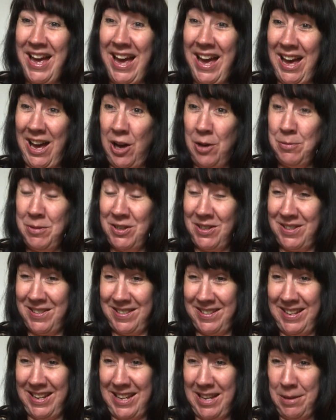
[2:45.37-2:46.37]
how much
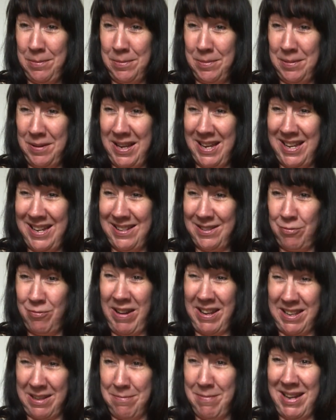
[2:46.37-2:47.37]
sleep is
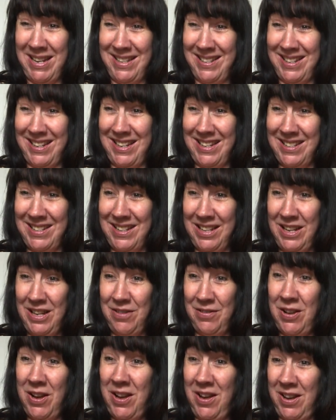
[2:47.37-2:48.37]
recommended
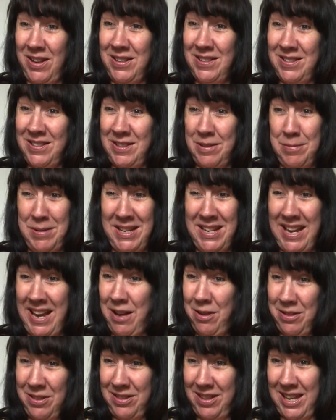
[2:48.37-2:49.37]
for us to be
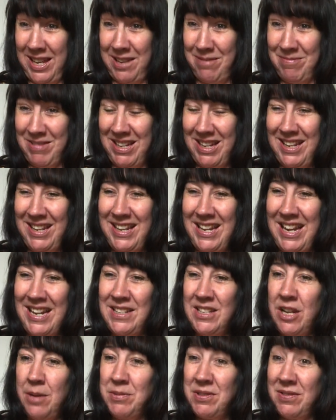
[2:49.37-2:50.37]
healthy in
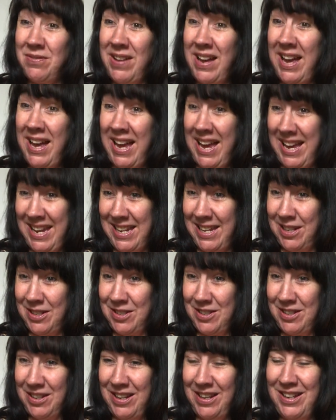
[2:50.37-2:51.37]
terms of our
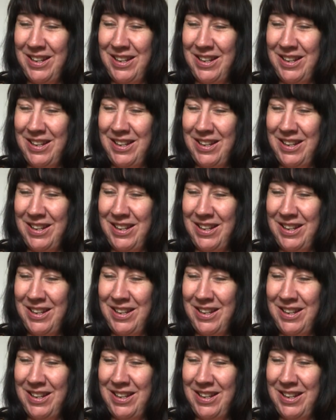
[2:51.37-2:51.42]
age.